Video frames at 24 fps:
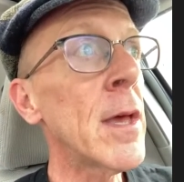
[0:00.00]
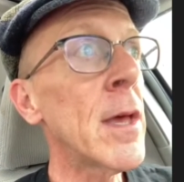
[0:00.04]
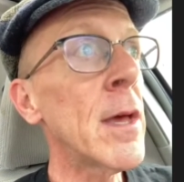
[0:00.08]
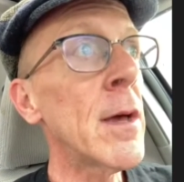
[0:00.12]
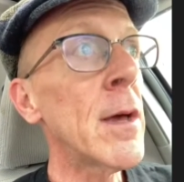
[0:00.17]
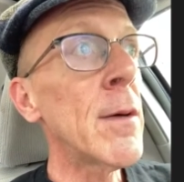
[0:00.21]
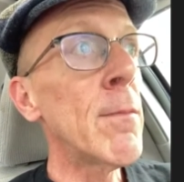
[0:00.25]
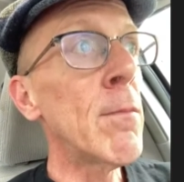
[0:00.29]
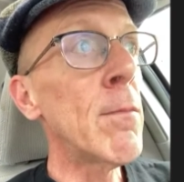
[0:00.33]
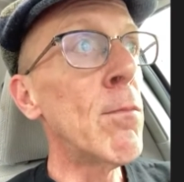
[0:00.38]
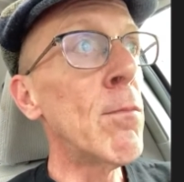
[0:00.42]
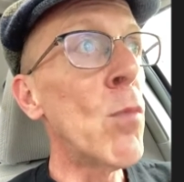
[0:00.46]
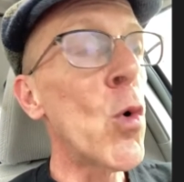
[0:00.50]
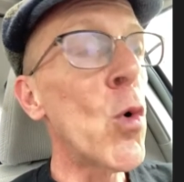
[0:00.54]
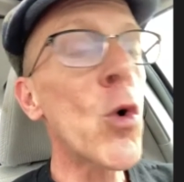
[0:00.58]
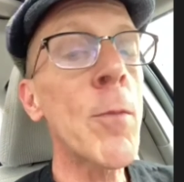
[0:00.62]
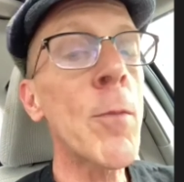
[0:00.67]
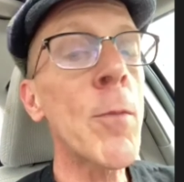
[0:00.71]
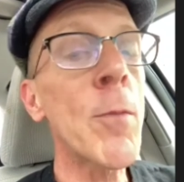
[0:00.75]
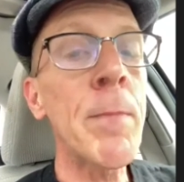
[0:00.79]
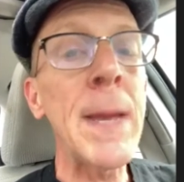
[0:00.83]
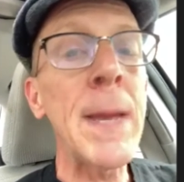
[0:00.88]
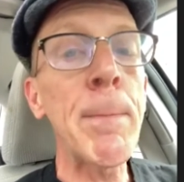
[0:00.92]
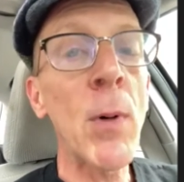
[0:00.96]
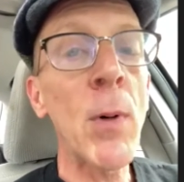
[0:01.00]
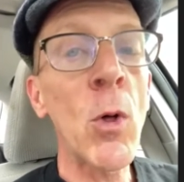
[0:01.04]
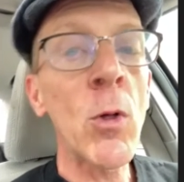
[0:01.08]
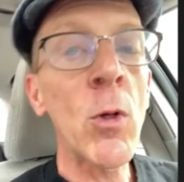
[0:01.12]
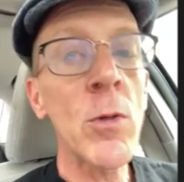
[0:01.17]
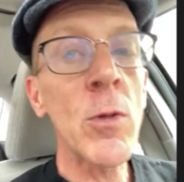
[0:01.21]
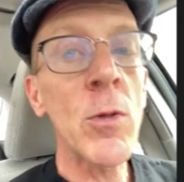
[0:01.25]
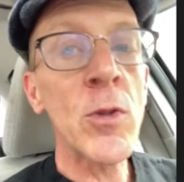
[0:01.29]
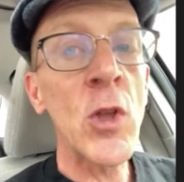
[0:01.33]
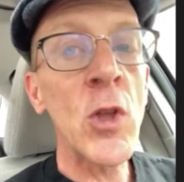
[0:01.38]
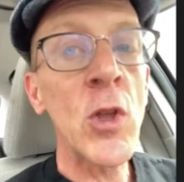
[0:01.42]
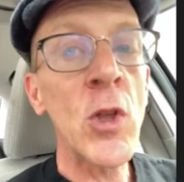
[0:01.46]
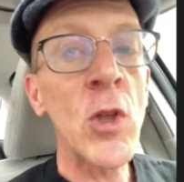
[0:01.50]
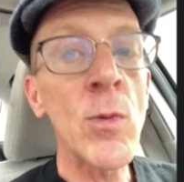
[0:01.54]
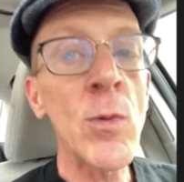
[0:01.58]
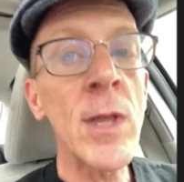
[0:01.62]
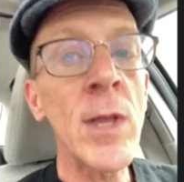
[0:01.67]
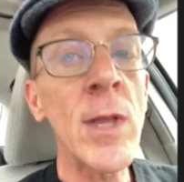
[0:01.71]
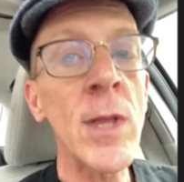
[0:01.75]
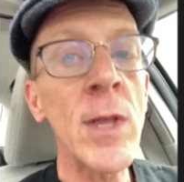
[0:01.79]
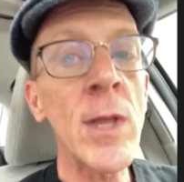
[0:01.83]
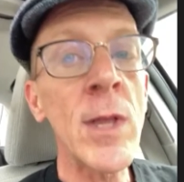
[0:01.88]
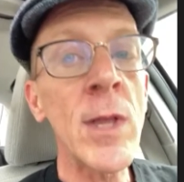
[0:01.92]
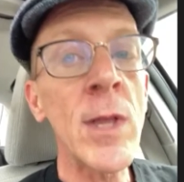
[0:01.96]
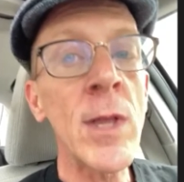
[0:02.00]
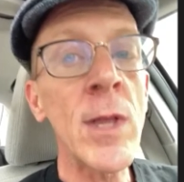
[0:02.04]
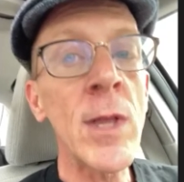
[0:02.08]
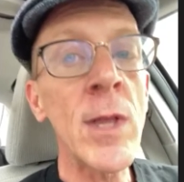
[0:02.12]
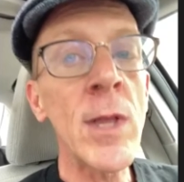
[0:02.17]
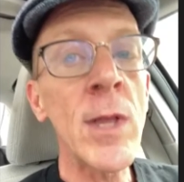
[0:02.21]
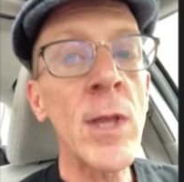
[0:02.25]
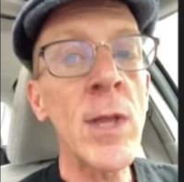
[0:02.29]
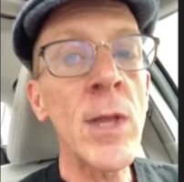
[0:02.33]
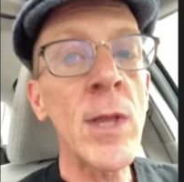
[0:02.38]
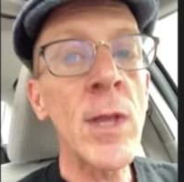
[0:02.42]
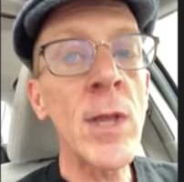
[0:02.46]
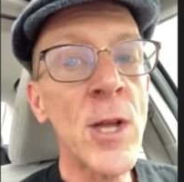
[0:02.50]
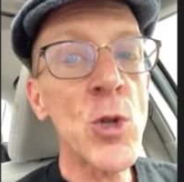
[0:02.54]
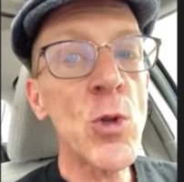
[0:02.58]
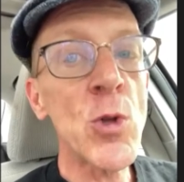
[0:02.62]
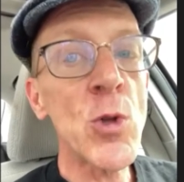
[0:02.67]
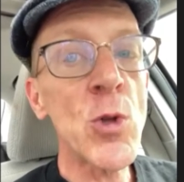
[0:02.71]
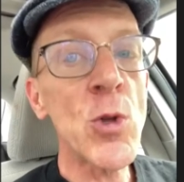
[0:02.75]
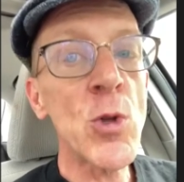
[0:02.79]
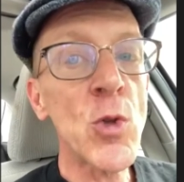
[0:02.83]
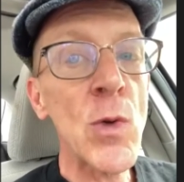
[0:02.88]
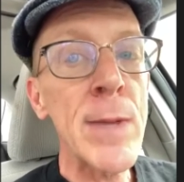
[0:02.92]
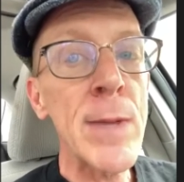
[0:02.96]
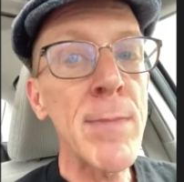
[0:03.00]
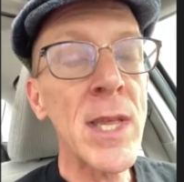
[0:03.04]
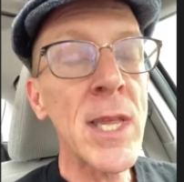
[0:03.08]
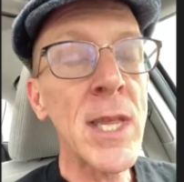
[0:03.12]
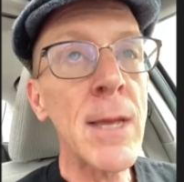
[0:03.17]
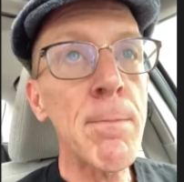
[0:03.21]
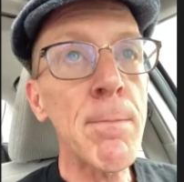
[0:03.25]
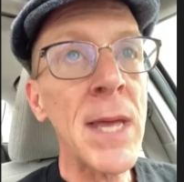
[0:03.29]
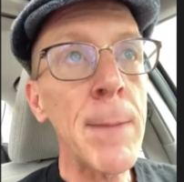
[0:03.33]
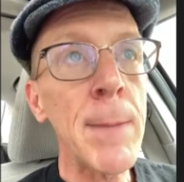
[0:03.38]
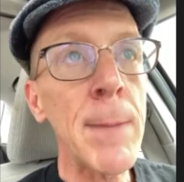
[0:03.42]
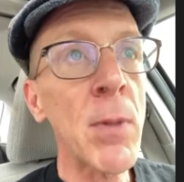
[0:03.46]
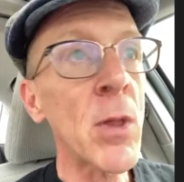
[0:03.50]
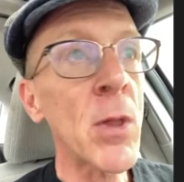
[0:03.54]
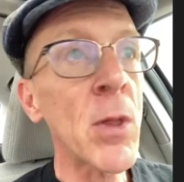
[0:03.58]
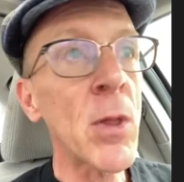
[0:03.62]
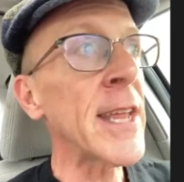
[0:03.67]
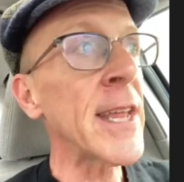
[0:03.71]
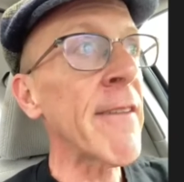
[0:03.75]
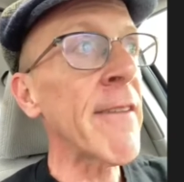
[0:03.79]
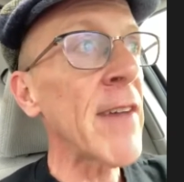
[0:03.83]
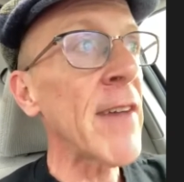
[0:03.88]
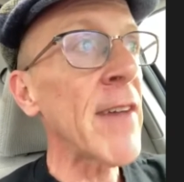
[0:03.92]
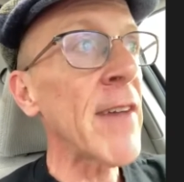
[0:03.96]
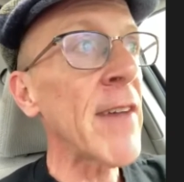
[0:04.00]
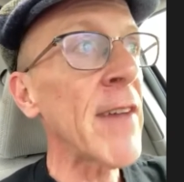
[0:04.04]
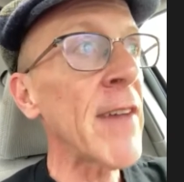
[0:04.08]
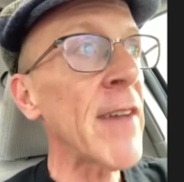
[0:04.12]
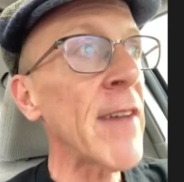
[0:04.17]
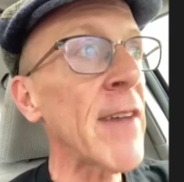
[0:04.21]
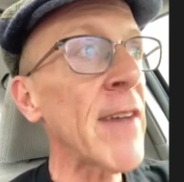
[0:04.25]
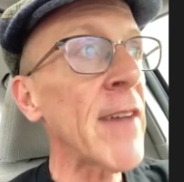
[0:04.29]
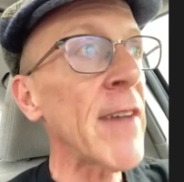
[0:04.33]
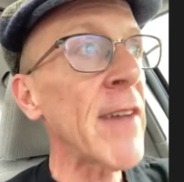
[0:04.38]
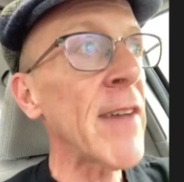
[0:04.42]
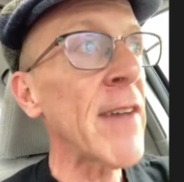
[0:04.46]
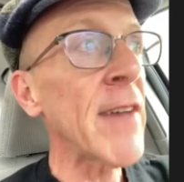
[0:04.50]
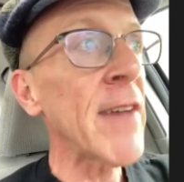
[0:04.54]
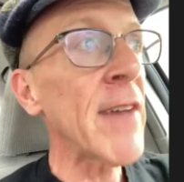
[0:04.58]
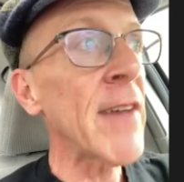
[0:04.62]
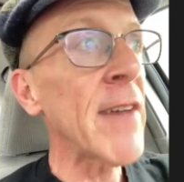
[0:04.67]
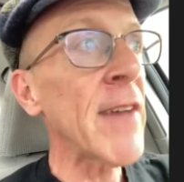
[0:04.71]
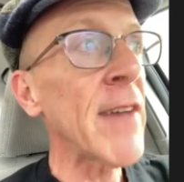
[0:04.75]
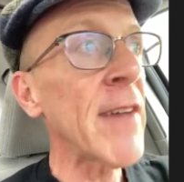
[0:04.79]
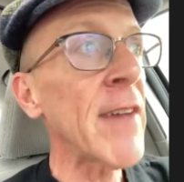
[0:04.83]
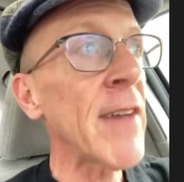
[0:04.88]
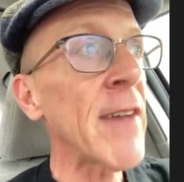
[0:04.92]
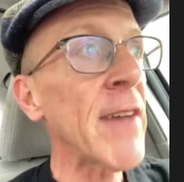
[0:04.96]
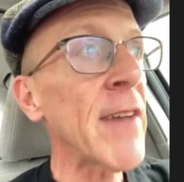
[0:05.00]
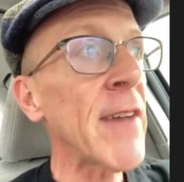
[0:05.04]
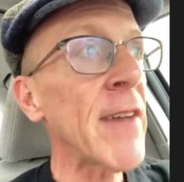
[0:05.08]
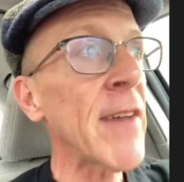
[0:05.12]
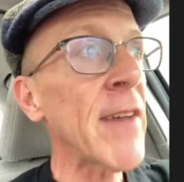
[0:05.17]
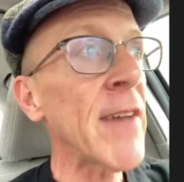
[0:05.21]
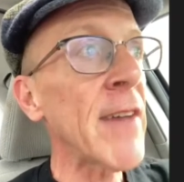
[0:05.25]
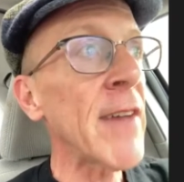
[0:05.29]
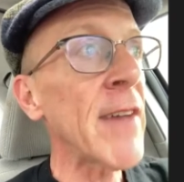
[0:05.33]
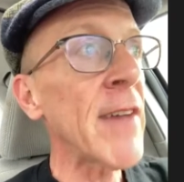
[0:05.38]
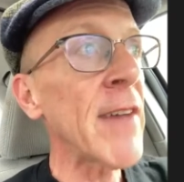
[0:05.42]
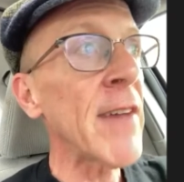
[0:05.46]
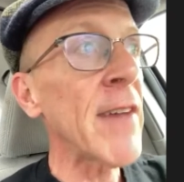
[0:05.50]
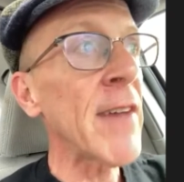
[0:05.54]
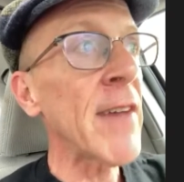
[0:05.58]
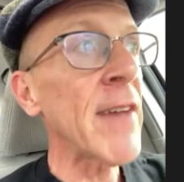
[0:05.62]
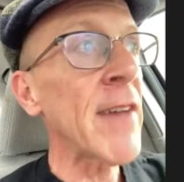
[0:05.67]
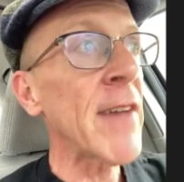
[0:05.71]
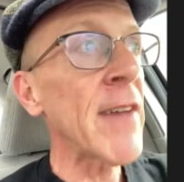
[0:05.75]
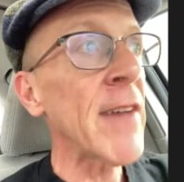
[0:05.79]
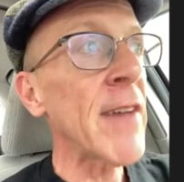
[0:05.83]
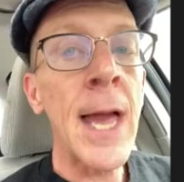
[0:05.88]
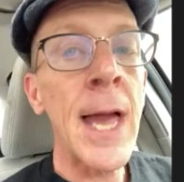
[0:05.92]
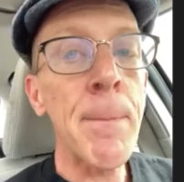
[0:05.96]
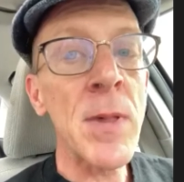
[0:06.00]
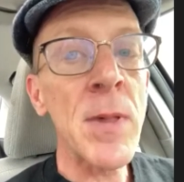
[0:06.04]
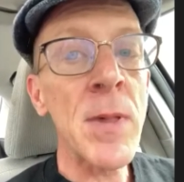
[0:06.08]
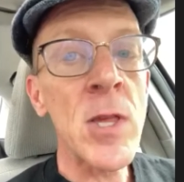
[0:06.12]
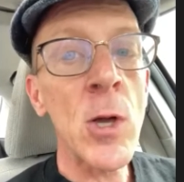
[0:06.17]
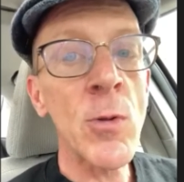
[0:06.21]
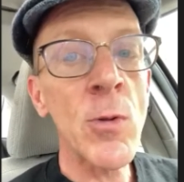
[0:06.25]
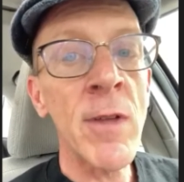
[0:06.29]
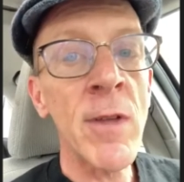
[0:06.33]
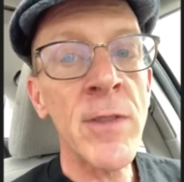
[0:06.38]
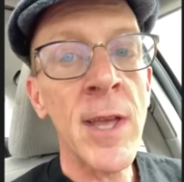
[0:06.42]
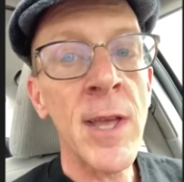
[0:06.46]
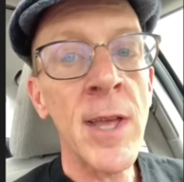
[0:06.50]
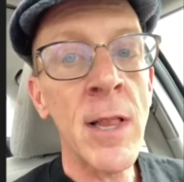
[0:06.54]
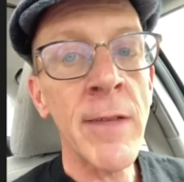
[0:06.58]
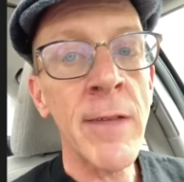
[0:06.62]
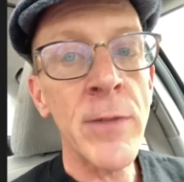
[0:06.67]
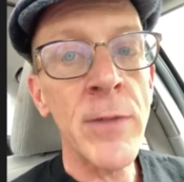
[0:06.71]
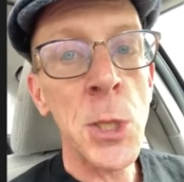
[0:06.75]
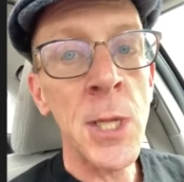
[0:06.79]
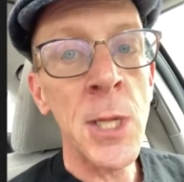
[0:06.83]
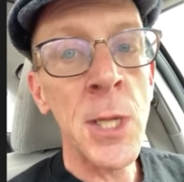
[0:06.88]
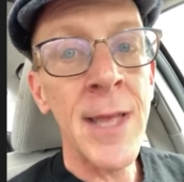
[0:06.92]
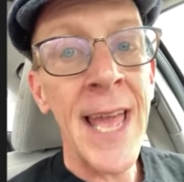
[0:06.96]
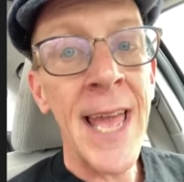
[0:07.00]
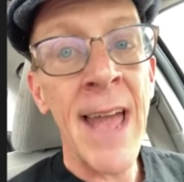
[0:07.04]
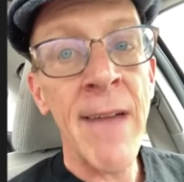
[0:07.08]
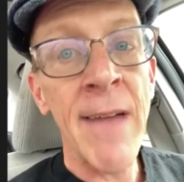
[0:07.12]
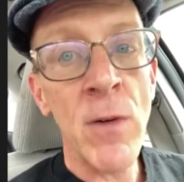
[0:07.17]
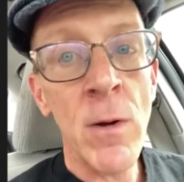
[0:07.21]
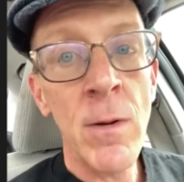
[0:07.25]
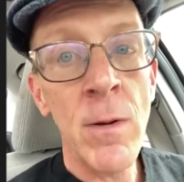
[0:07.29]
more people tuned into that, 103 million people, than have ever watched any episode of television ever.